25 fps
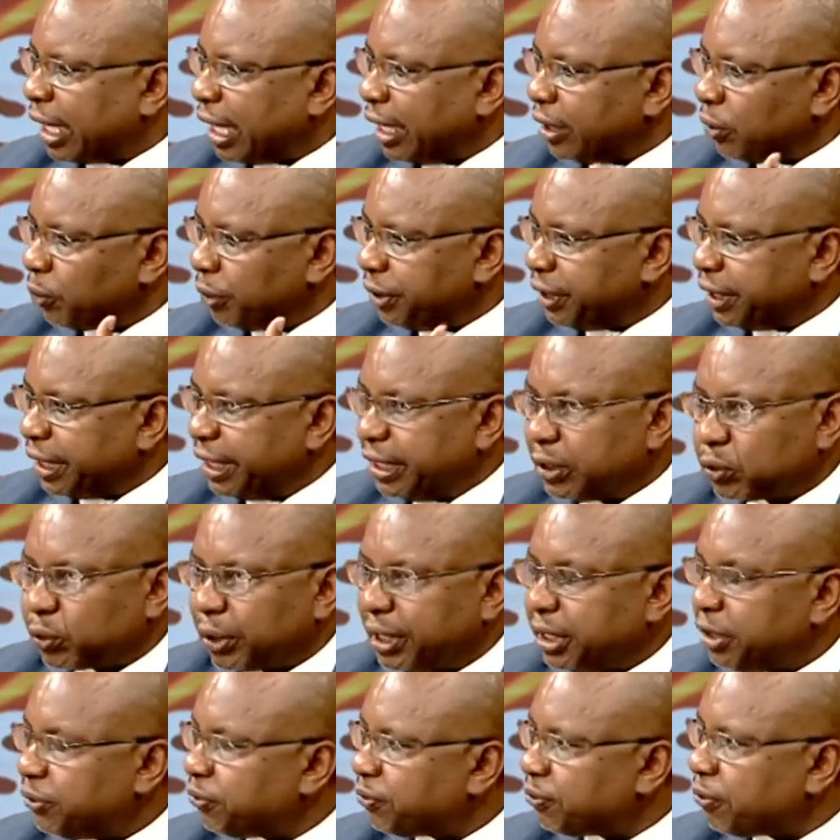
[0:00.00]
and within
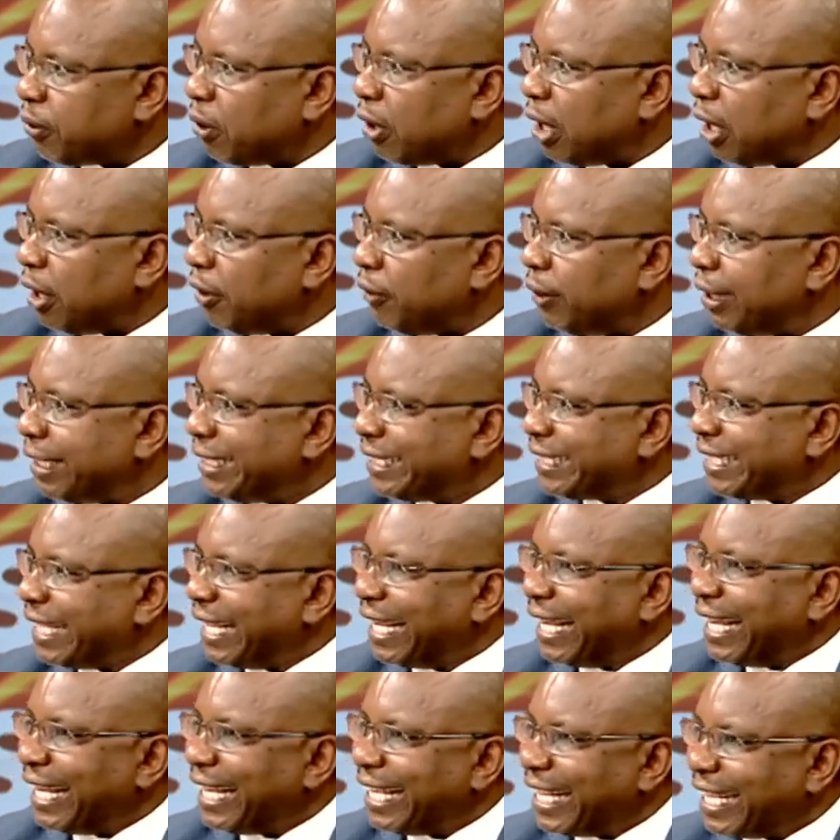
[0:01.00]
24 hours
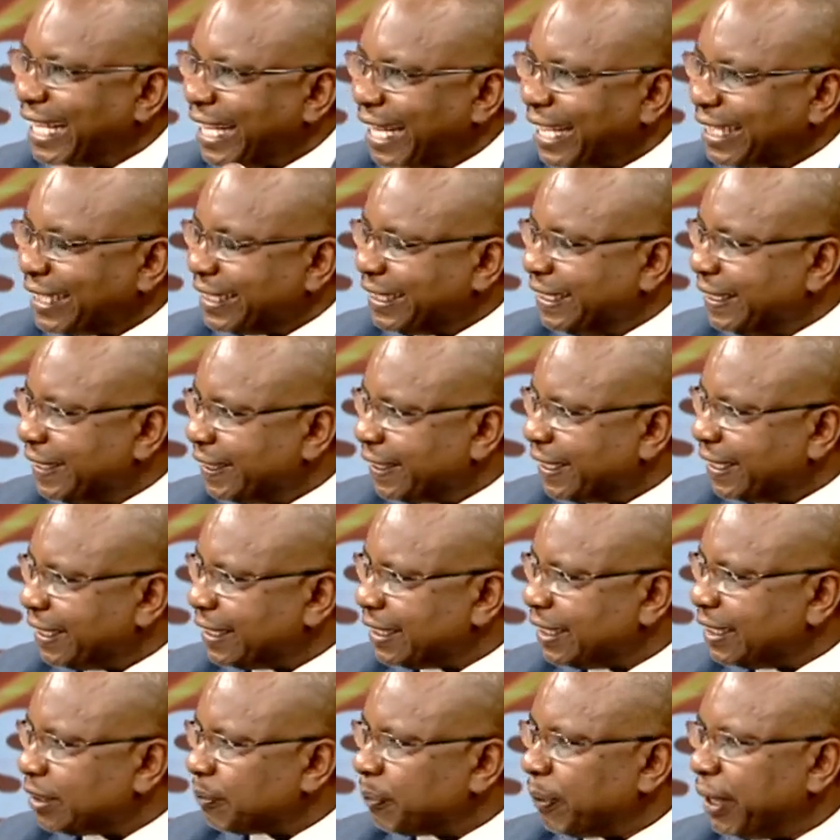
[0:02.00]
their
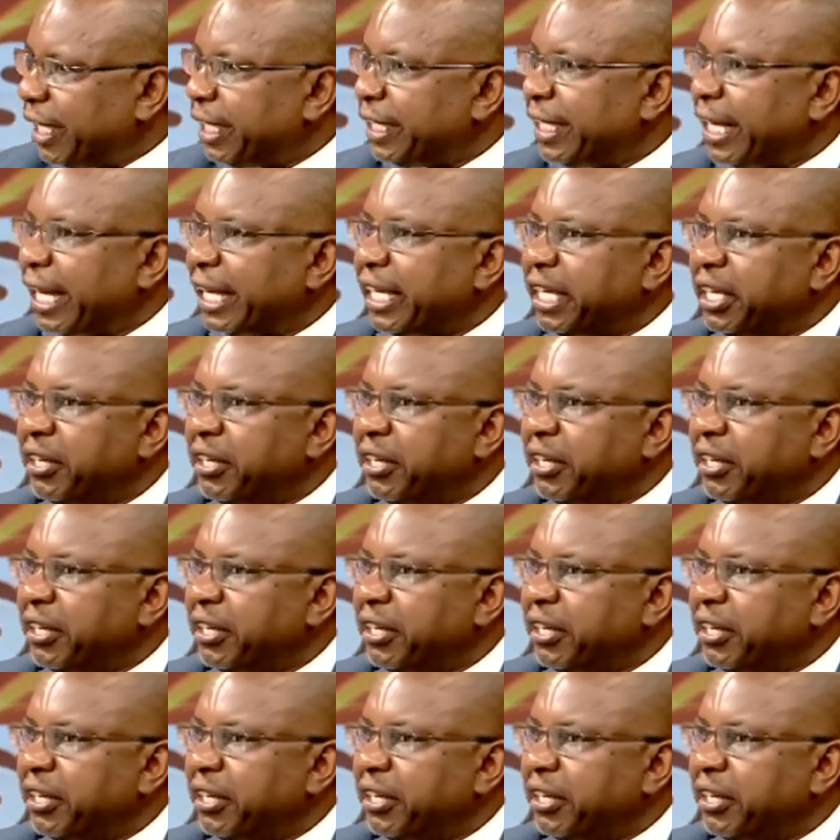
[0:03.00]
ticket is paid.